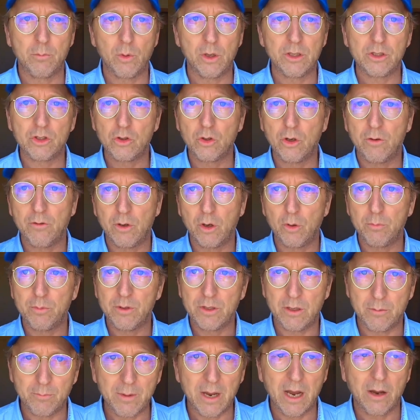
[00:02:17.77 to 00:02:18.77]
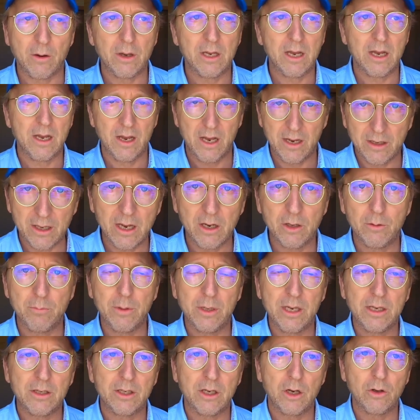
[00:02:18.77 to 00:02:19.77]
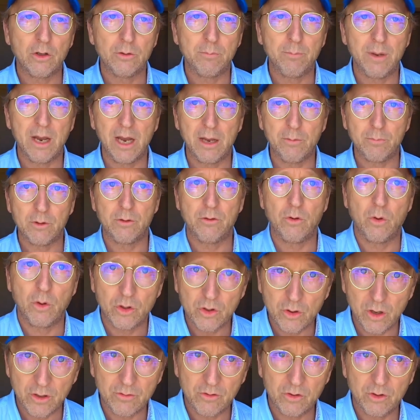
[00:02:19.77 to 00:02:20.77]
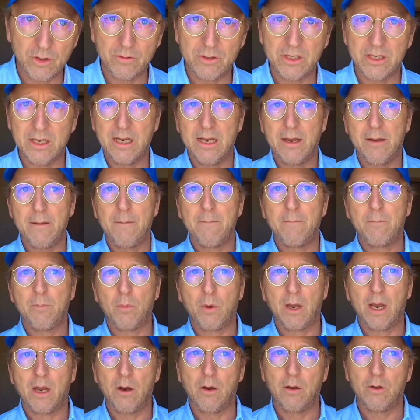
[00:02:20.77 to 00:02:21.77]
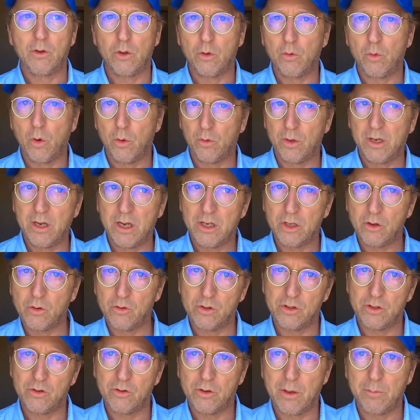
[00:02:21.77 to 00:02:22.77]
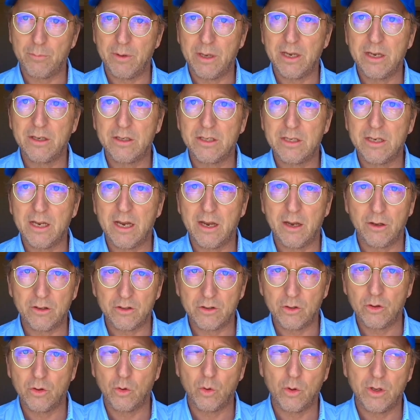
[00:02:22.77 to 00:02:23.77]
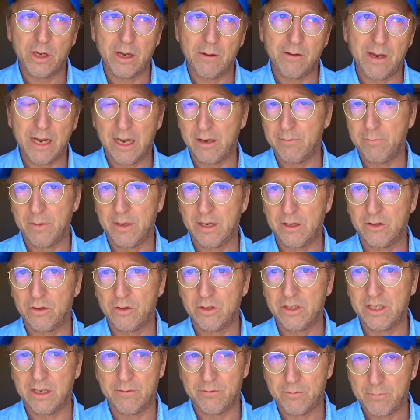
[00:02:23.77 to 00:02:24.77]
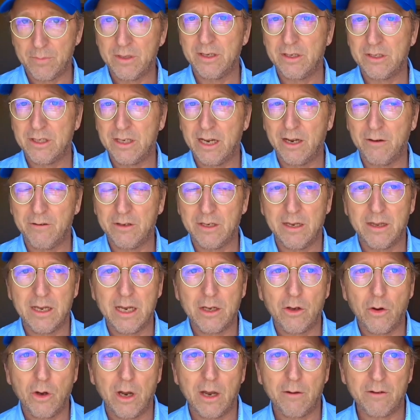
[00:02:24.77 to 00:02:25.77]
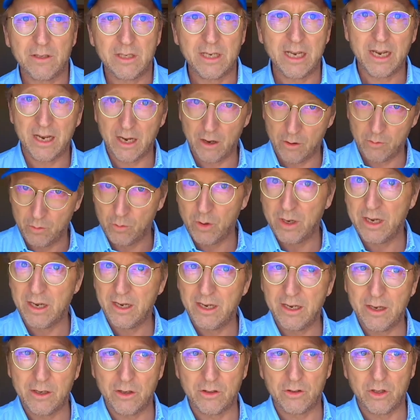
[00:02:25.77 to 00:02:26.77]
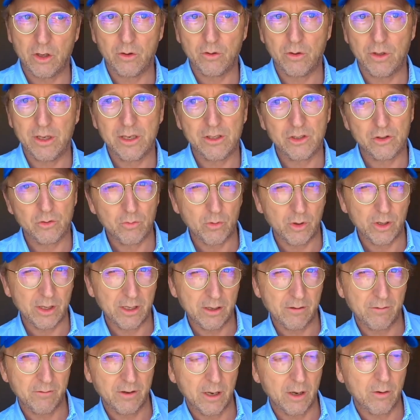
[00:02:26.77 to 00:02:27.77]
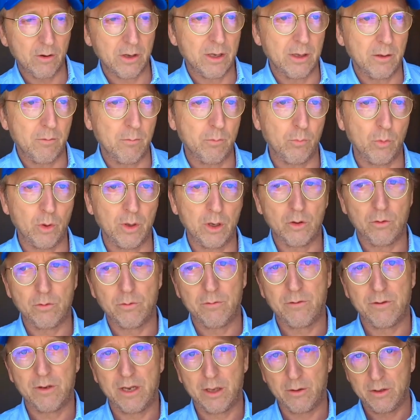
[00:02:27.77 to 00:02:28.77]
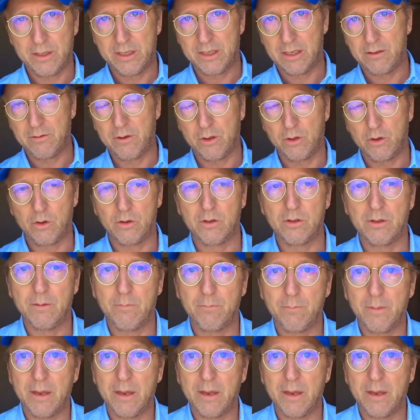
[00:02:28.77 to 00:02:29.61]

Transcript: Once you have opened the barrier, another minute goes by before you have driven in. Well, you already lose 3 minutes there, so you only have 8 minutes or 7 minutes left, and then you have to get out quickly. So it's really very difficult.